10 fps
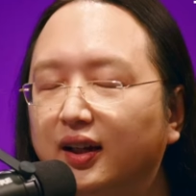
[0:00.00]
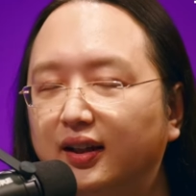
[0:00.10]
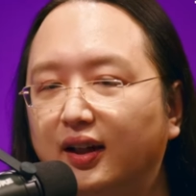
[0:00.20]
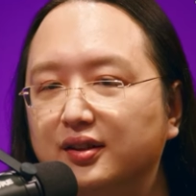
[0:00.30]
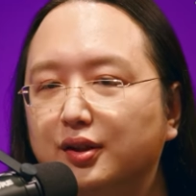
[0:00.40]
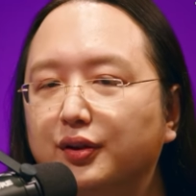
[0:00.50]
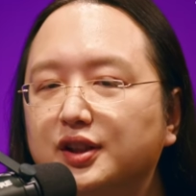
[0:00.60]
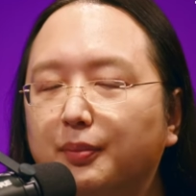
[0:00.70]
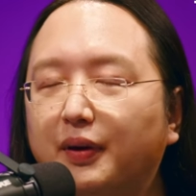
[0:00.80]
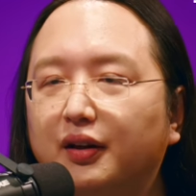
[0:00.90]
Yeah, so it's
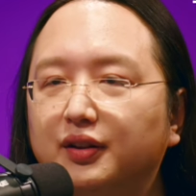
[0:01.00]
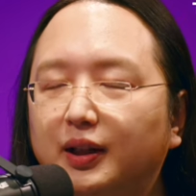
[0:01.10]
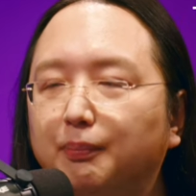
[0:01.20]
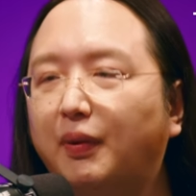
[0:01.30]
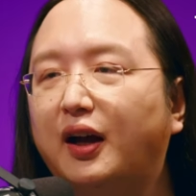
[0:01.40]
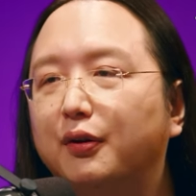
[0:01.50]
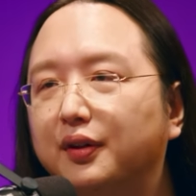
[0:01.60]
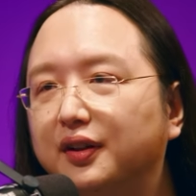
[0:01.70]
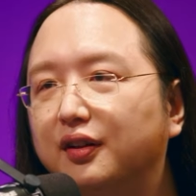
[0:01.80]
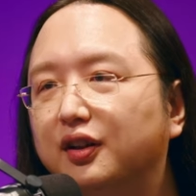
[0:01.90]
about
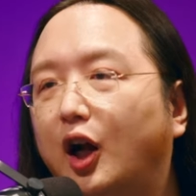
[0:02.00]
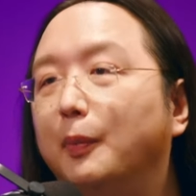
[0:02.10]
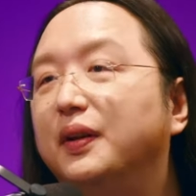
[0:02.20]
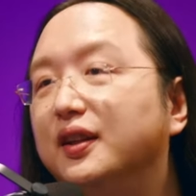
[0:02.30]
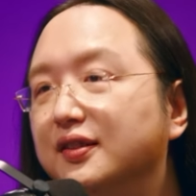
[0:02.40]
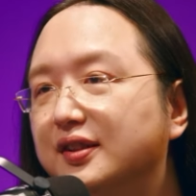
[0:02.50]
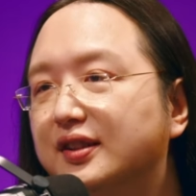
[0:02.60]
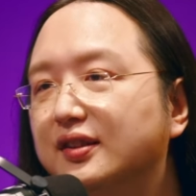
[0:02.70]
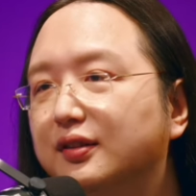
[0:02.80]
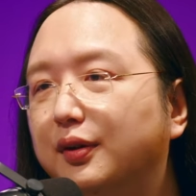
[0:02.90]
empowering their competence, yeah.